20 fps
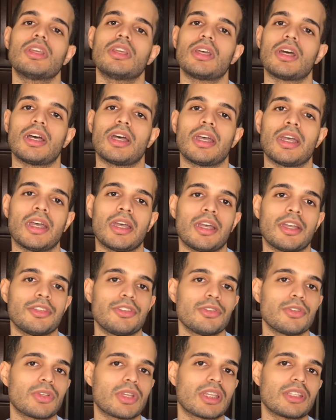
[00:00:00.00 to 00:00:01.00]

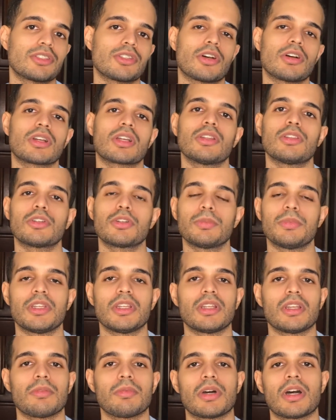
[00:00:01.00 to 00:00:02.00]
You can talk a little bit
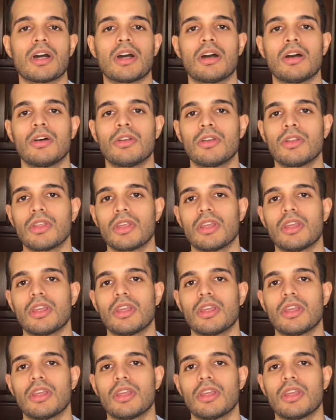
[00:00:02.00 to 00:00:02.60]
about